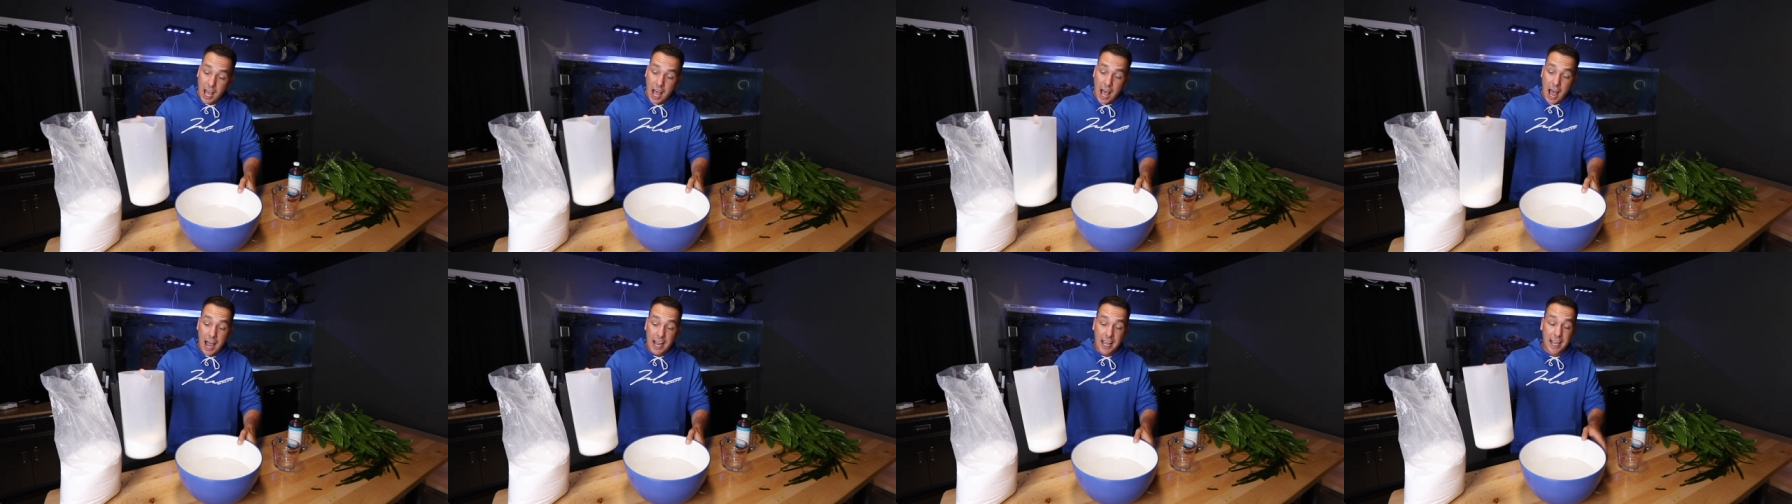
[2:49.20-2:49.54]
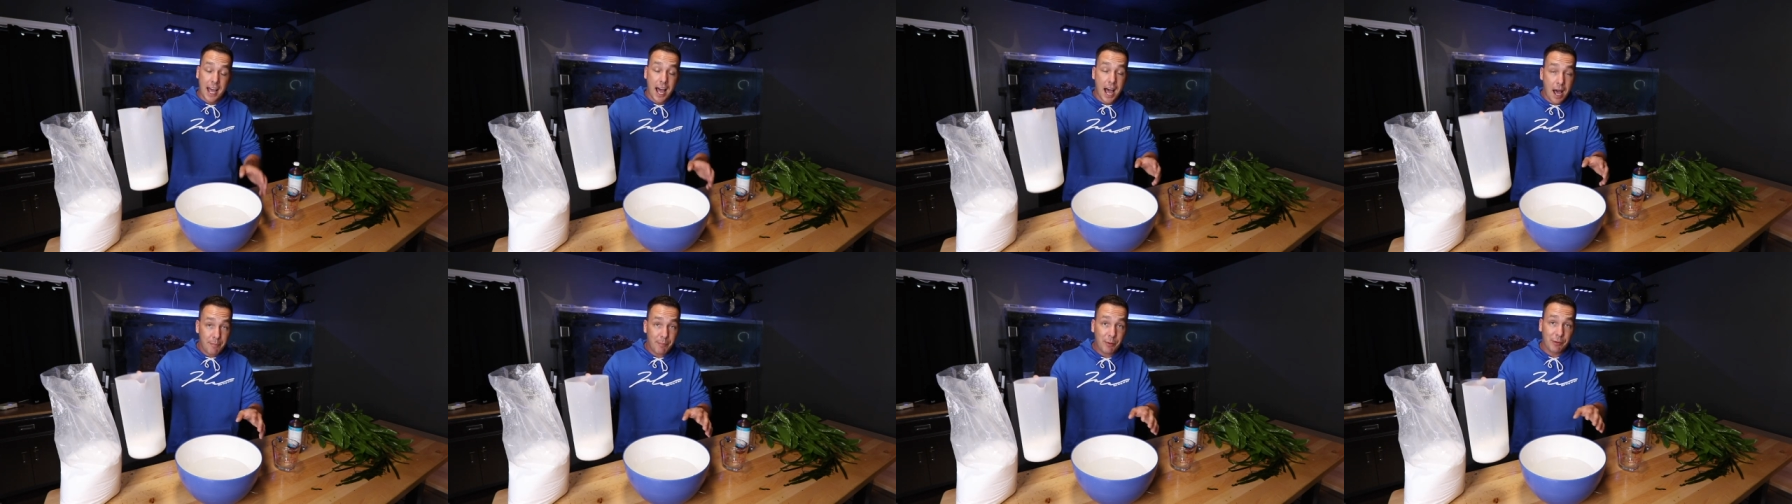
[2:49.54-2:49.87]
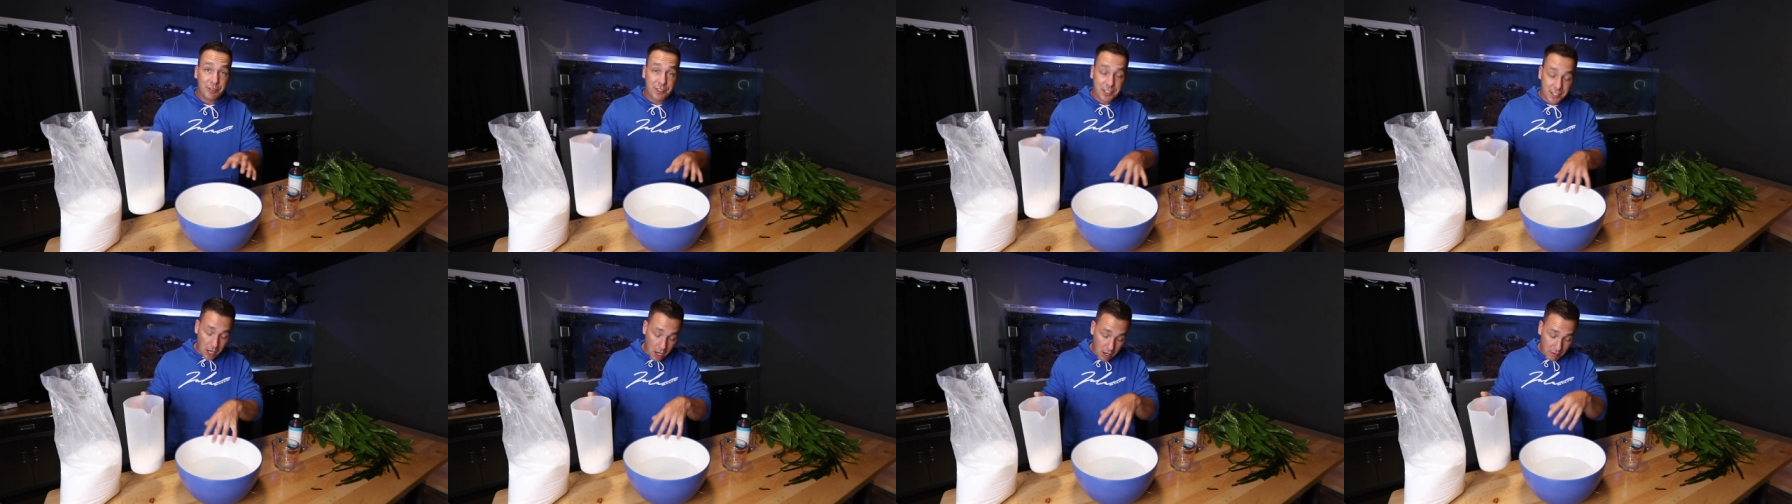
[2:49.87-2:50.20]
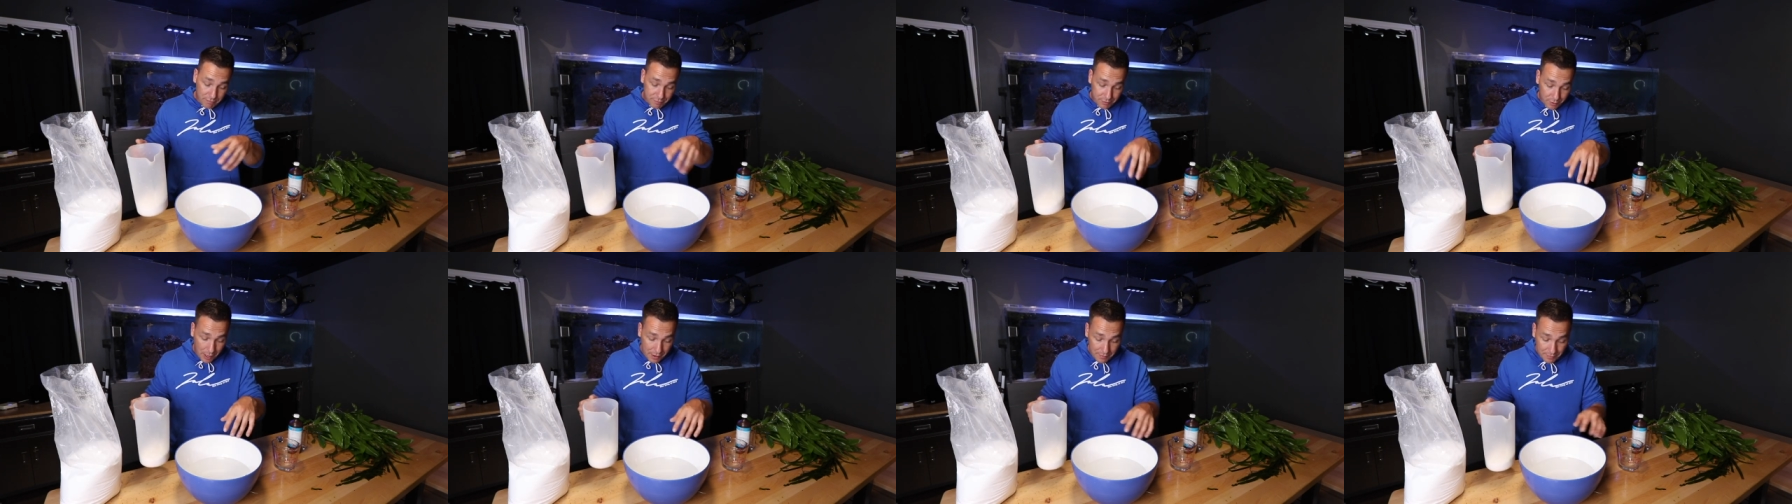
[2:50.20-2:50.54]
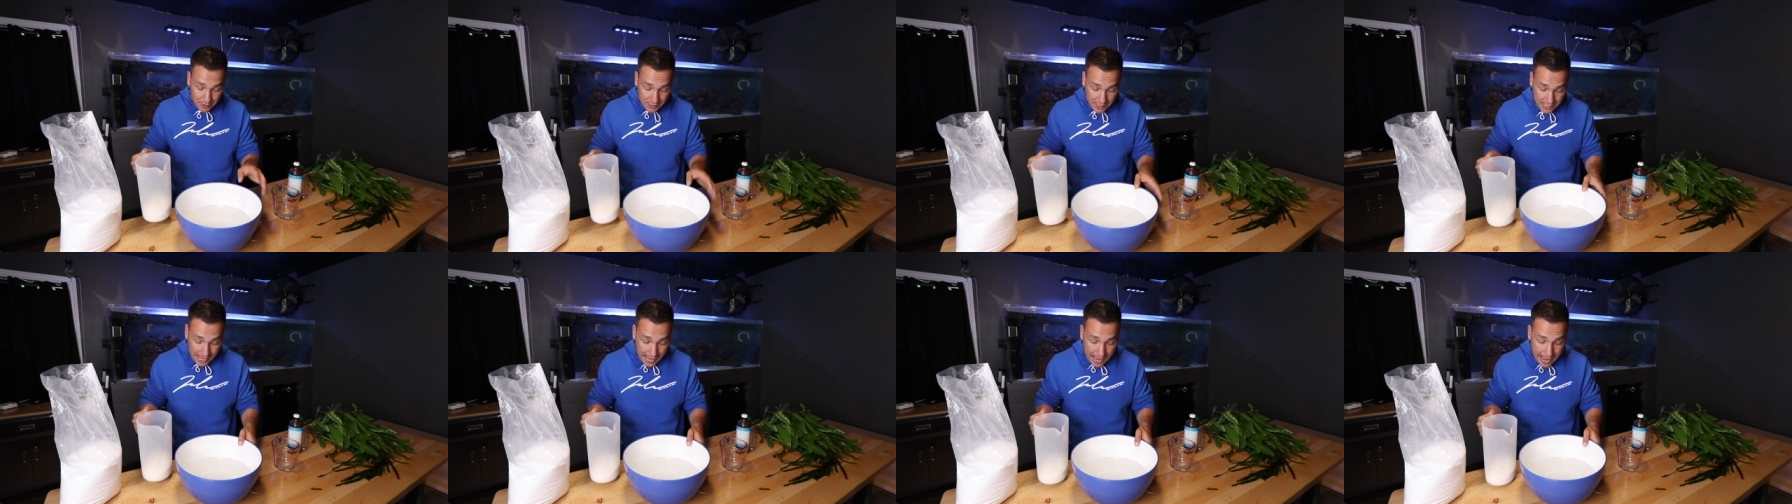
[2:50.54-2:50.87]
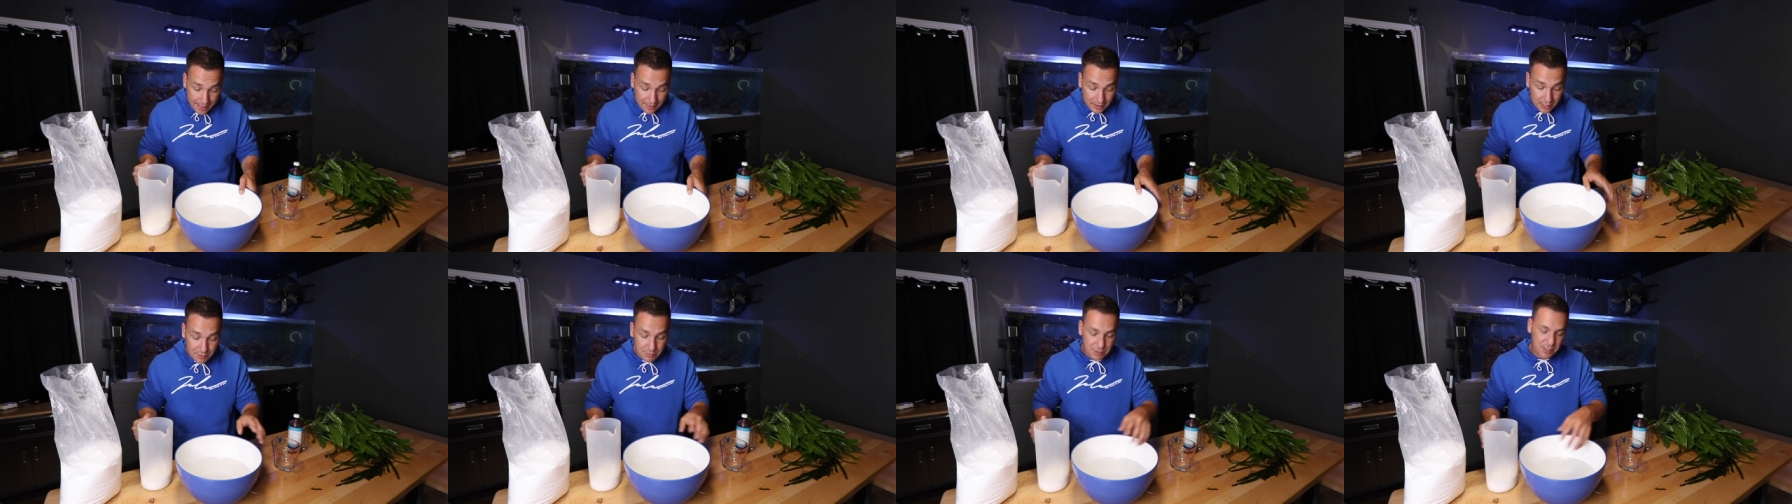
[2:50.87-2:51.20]
a cup of salt for every
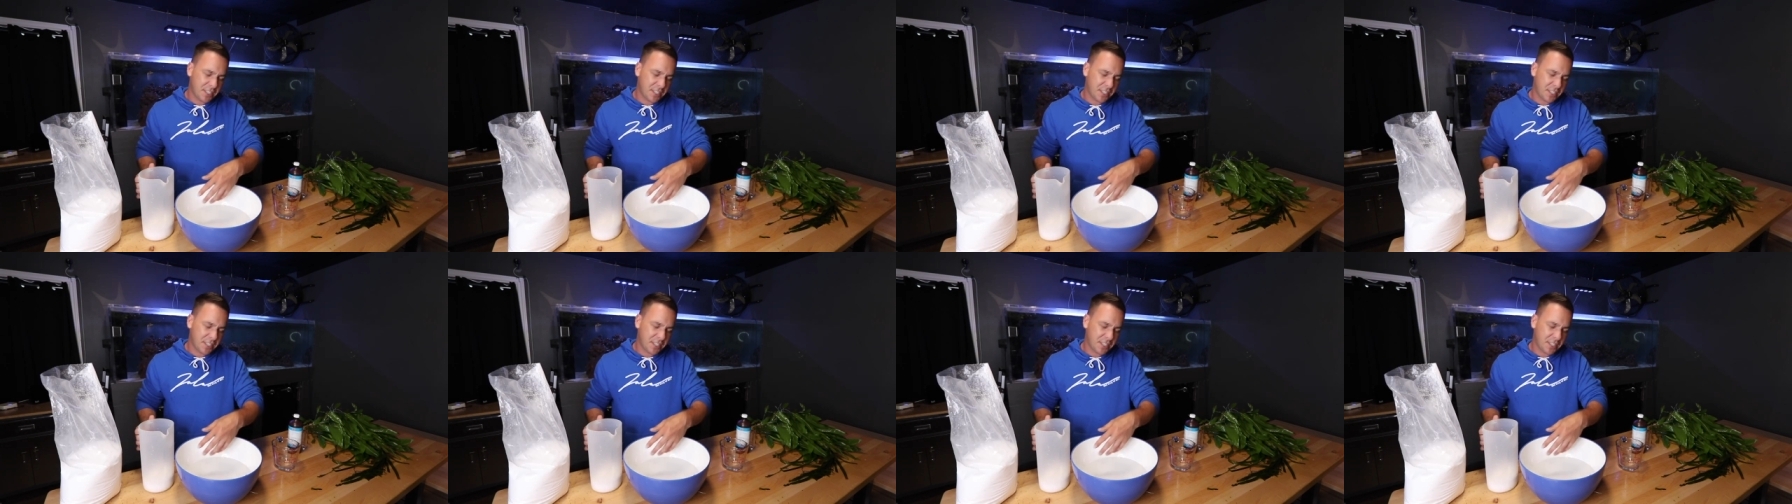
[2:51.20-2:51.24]
gallon.